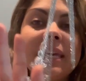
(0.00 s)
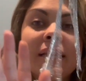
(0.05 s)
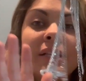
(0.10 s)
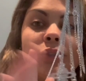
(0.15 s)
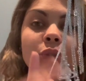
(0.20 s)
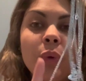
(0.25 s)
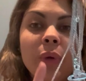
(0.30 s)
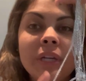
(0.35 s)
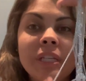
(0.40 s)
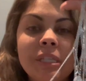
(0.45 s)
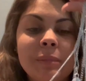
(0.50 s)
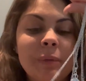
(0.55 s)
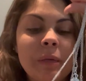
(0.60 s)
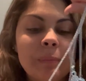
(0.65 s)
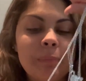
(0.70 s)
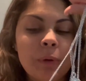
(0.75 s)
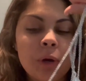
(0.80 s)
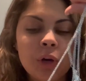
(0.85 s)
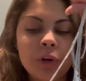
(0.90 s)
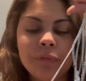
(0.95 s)
is going to be
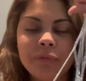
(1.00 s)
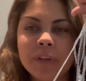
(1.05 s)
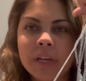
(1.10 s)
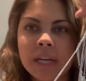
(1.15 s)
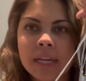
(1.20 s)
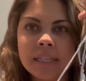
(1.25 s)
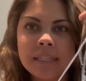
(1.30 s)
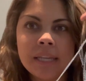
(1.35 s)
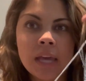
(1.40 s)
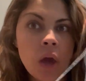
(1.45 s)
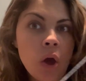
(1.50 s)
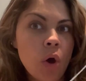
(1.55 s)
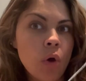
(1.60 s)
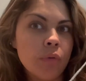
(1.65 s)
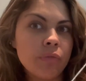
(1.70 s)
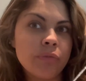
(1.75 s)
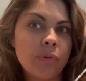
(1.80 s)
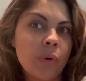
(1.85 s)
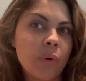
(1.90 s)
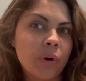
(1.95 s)
perfect
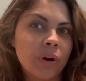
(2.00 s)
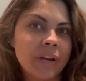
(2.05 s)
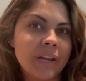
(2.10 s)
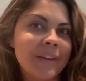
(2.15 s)
for